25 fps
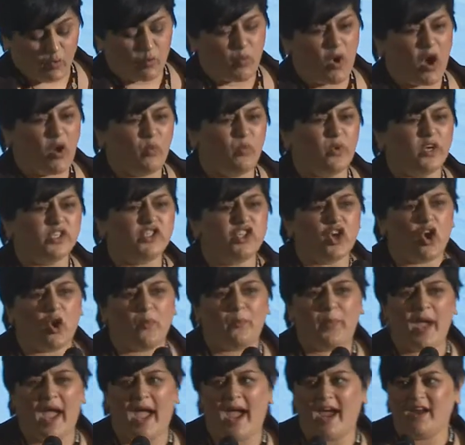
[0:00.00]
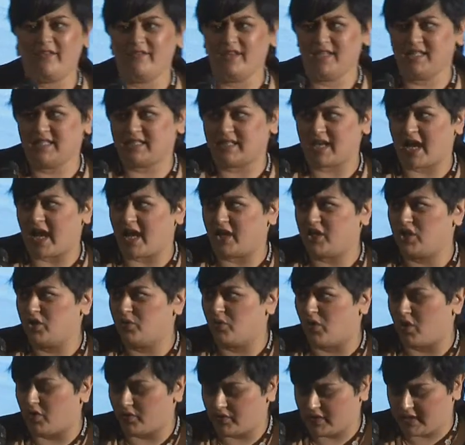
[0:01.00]
What would your parents say
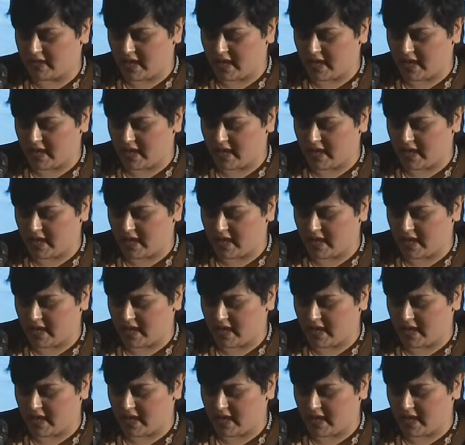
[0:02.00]
you owe